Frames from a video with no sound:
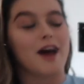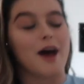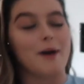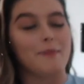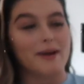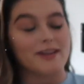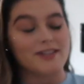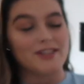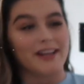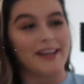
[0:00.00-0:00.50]

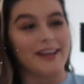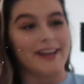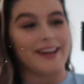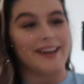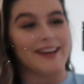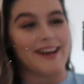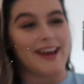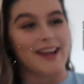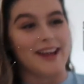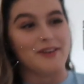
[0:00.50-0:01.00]
I'm actually
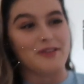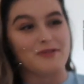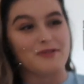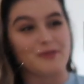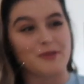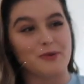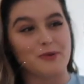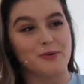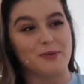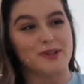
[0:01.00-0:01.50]
in a
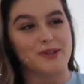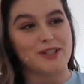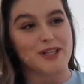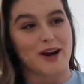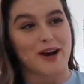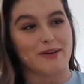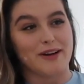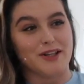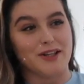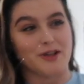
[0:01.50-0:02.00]
full
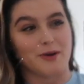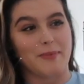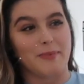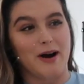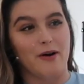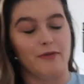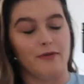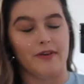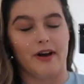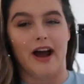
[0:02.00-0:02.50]
charity shop
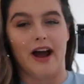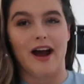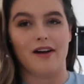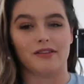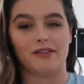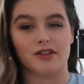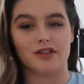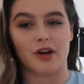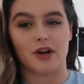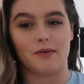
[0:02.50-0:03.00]
outfit. I
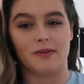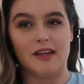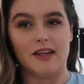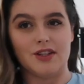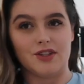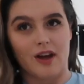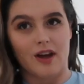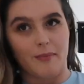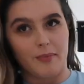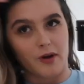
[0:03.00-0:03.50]
haven't shown
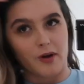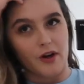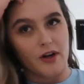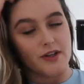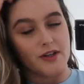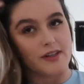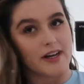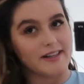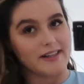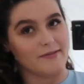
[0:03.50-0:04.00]
these yet
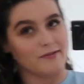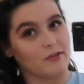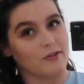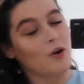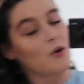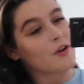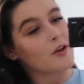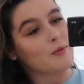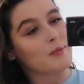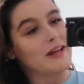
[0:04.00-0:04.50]
because I didn't
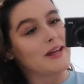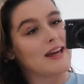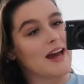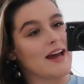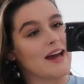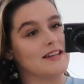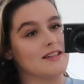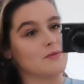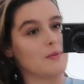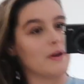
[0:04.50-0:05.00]
vlog at the
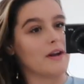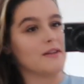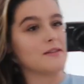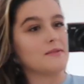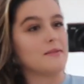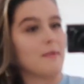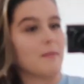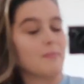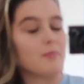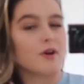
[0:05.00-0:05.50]
weekend when I was
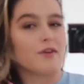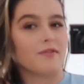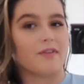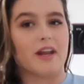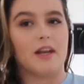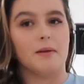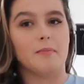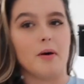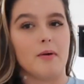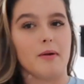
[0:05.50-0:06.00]
with my
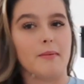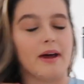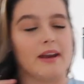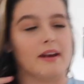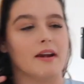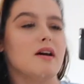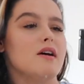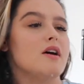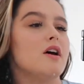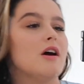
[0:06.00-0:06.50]
boyfriend, but we
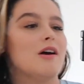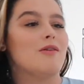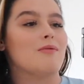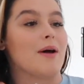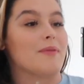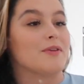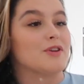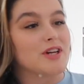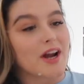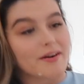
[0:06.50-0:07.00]
went
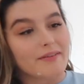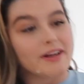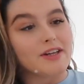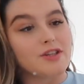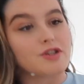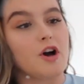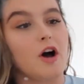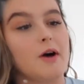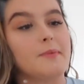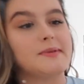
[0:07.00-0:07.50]
around the charity
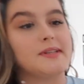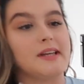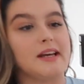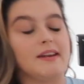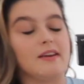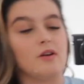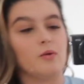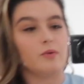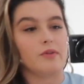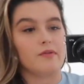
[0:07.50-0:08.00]
shops and
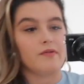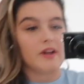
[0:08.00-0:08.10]
in all the